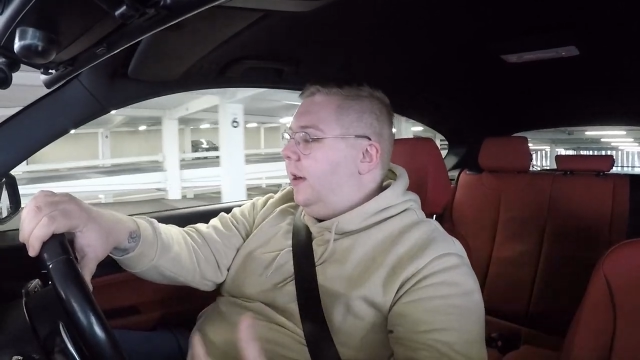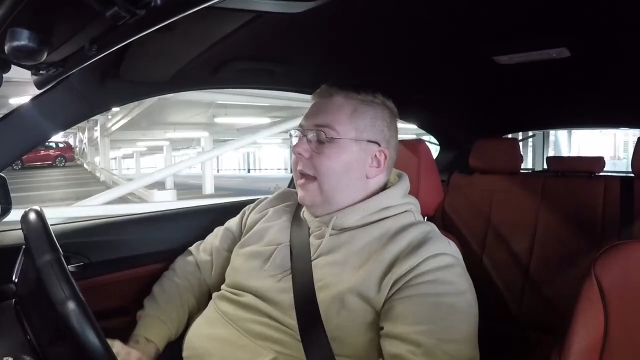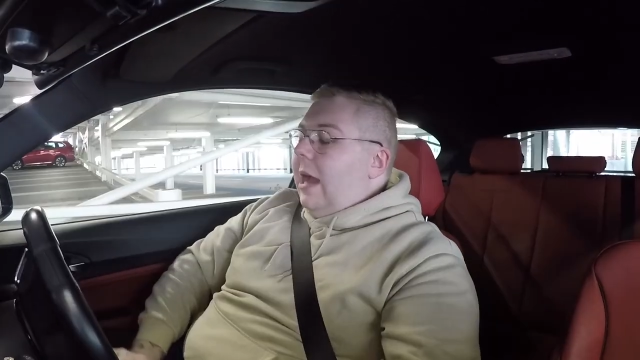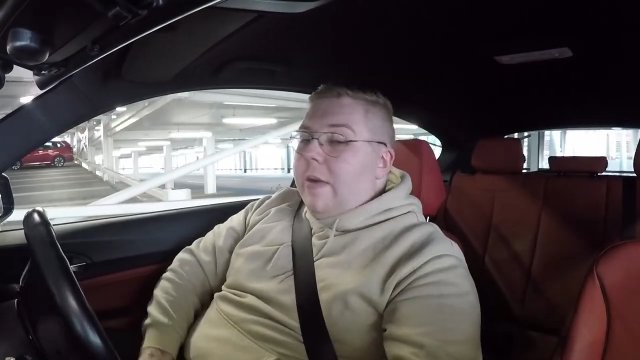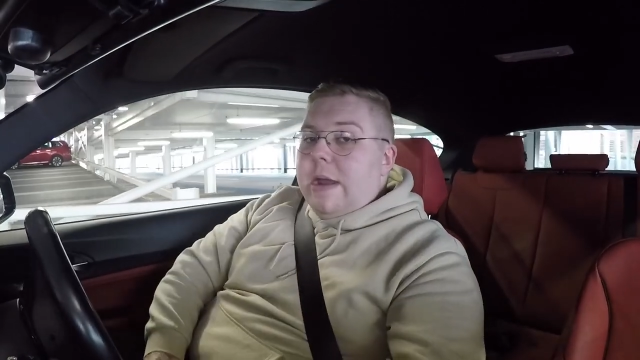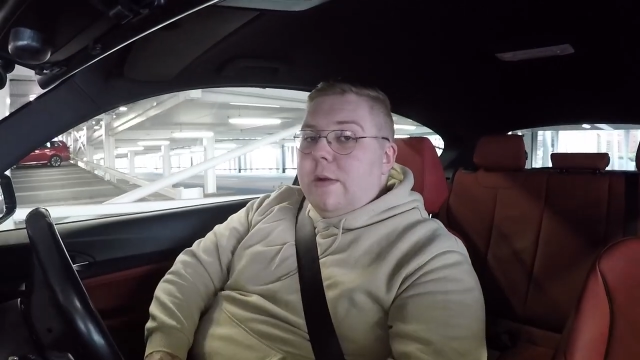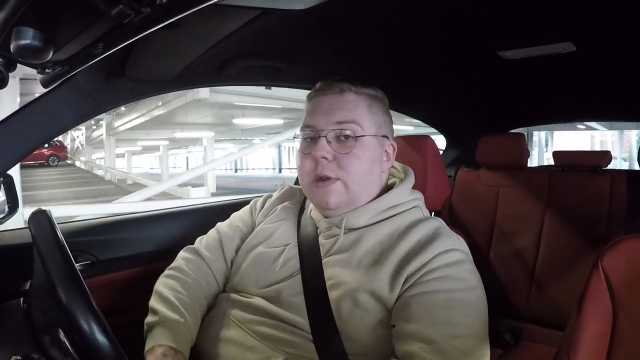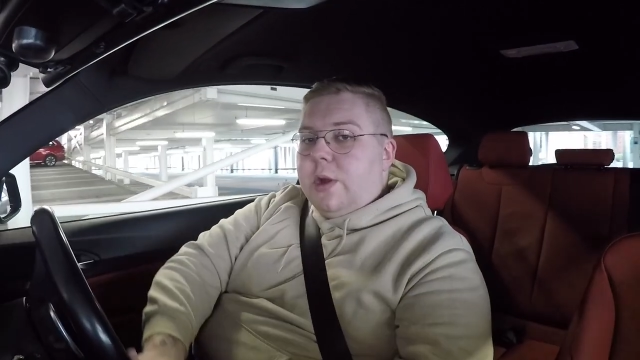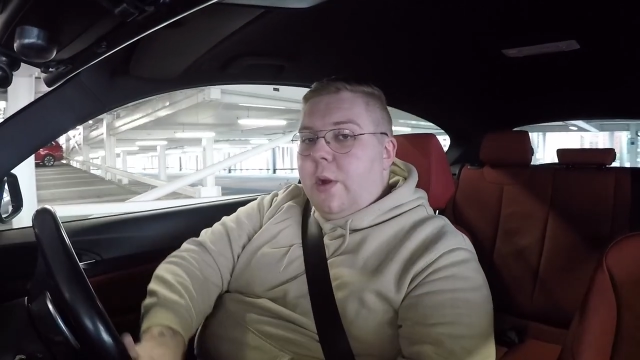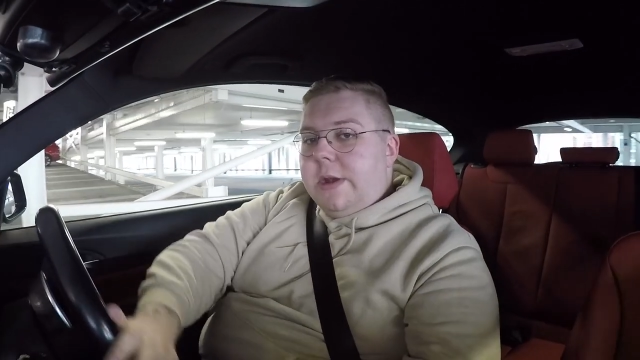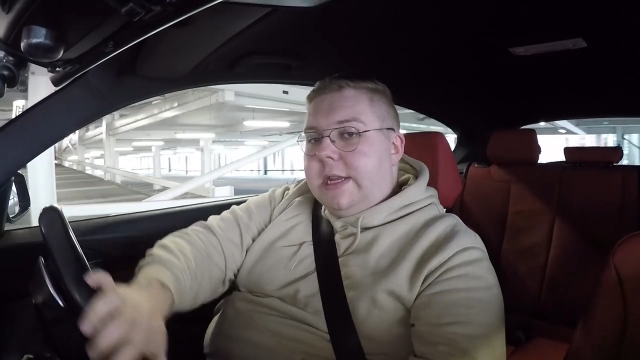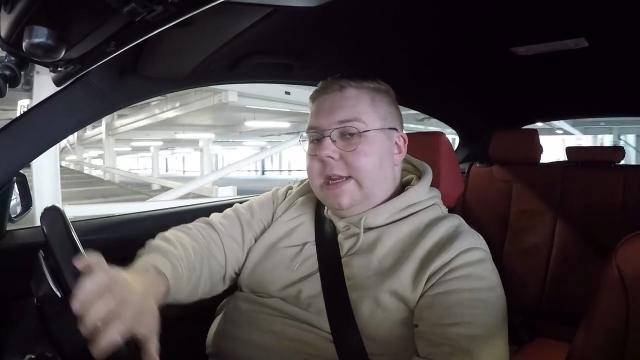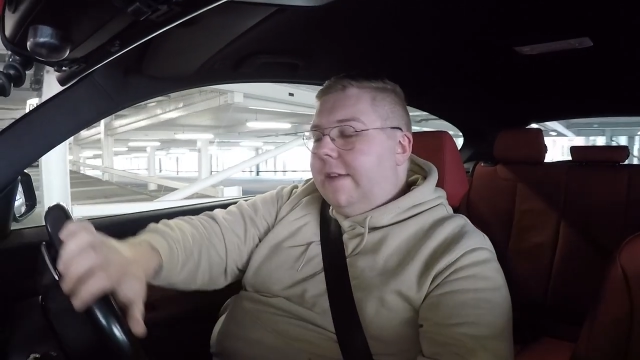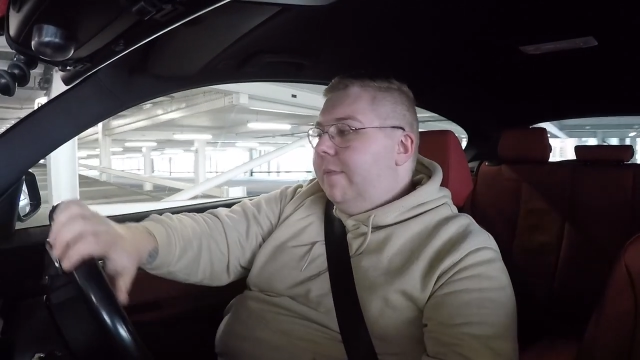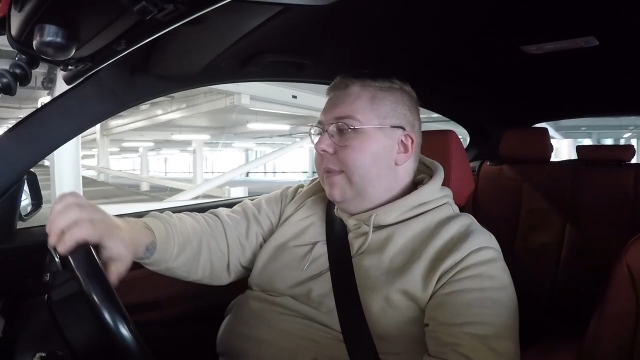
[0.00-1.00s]
Now he was going
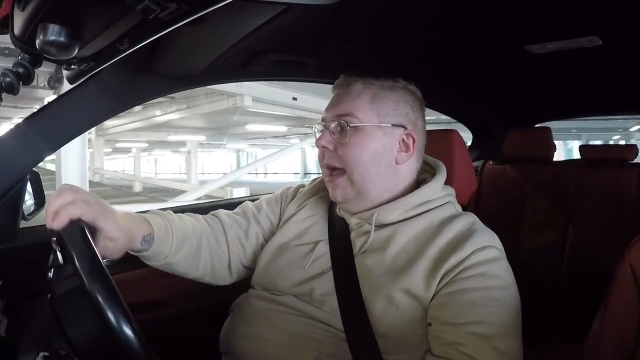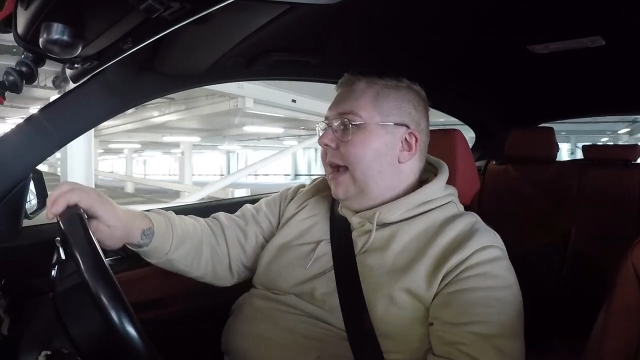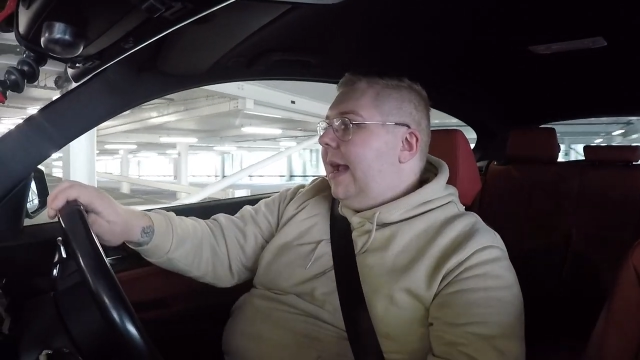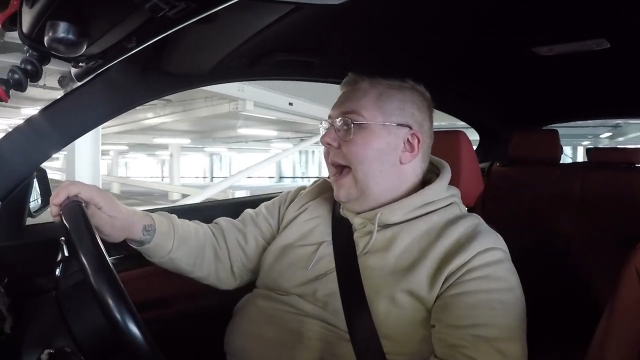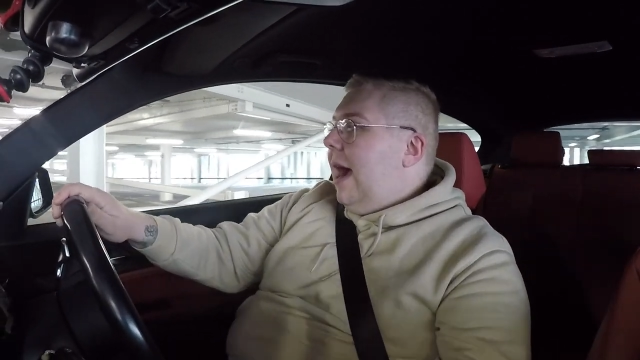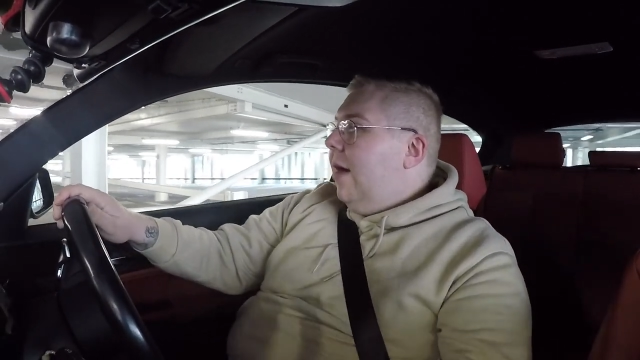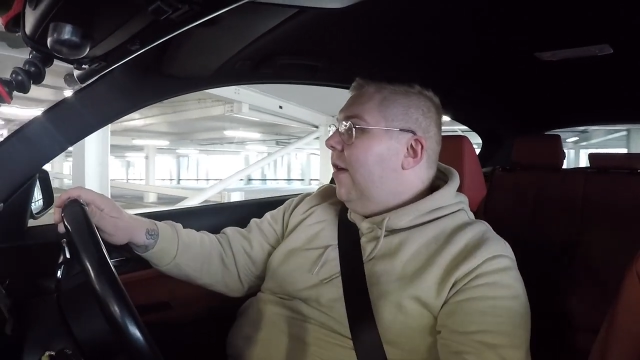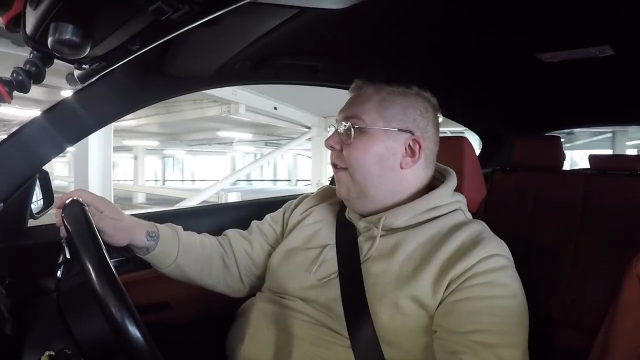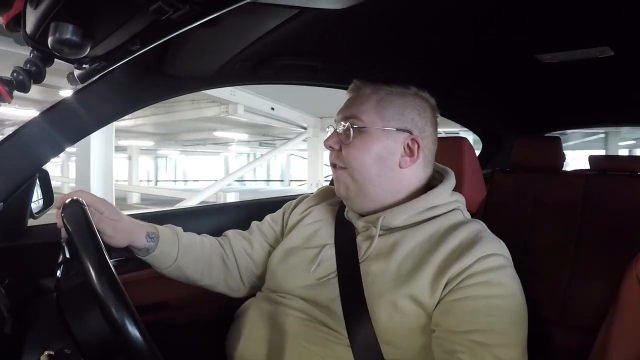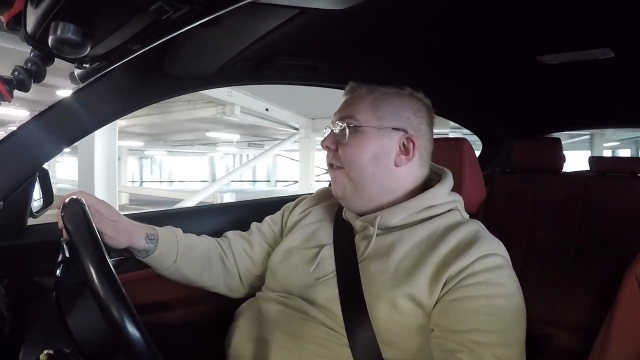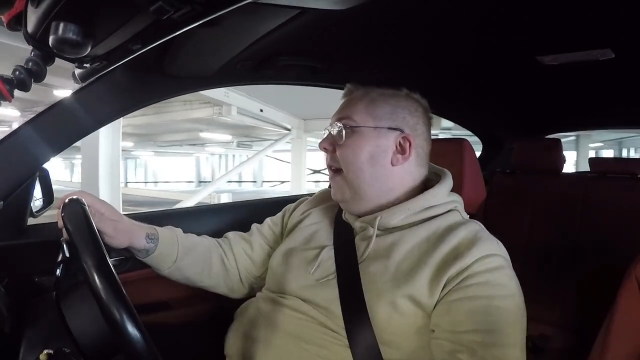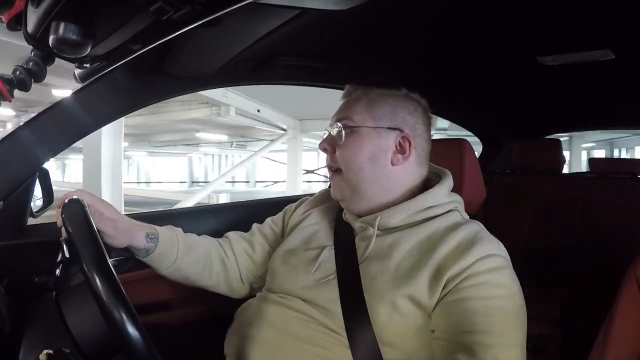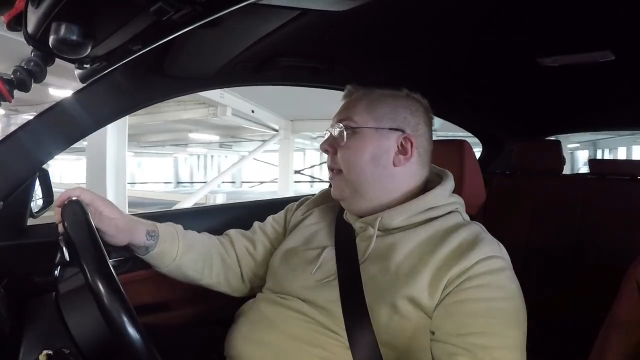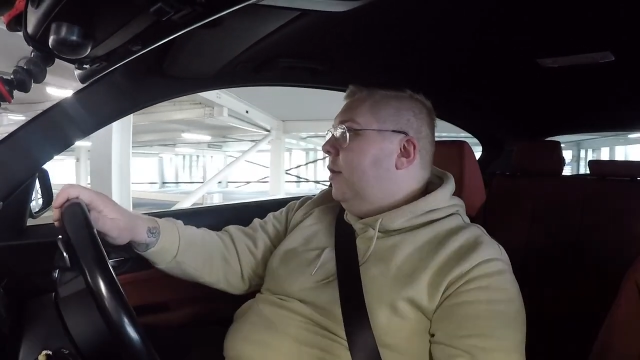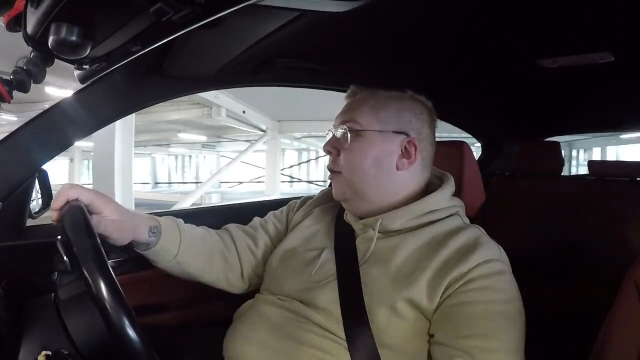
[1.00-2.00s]
to give him that car at a
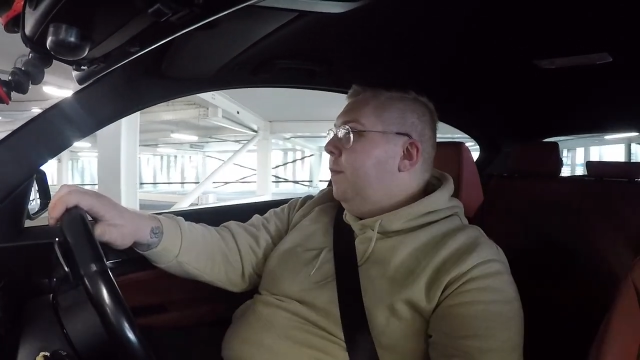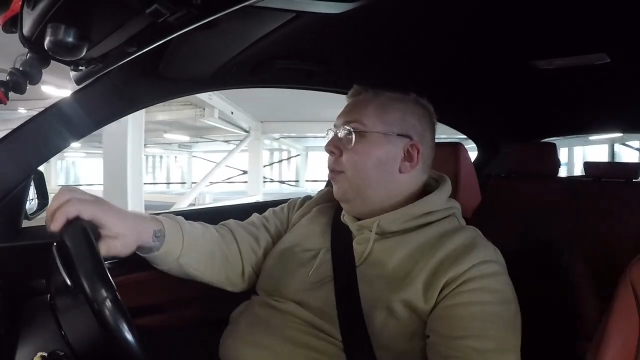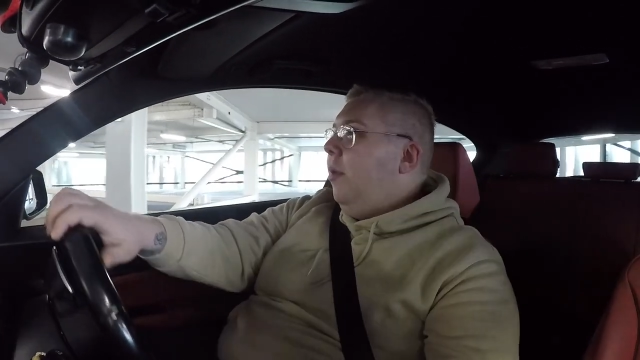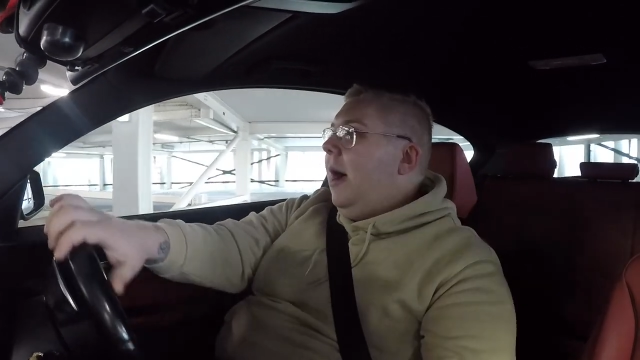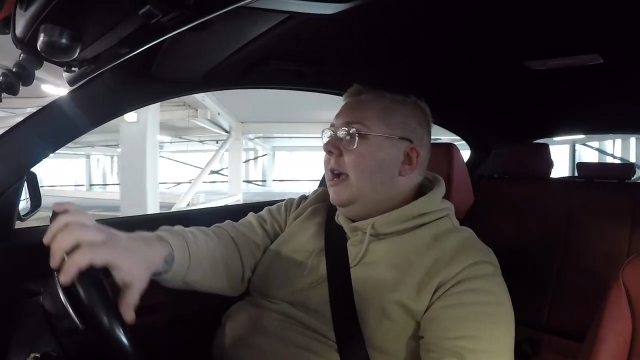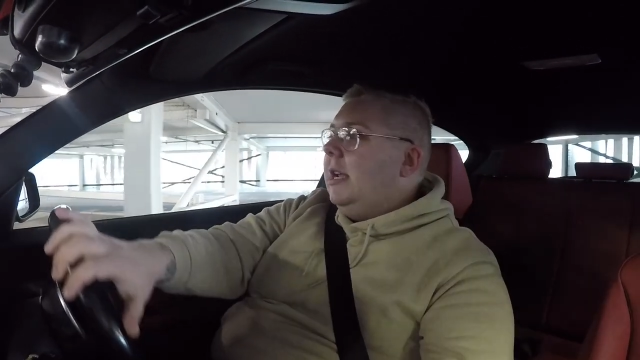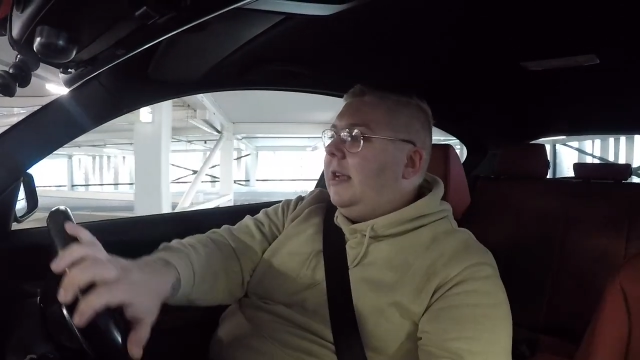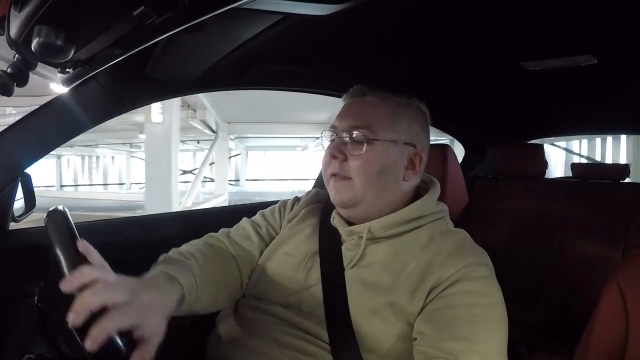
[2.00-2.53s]
fairly good price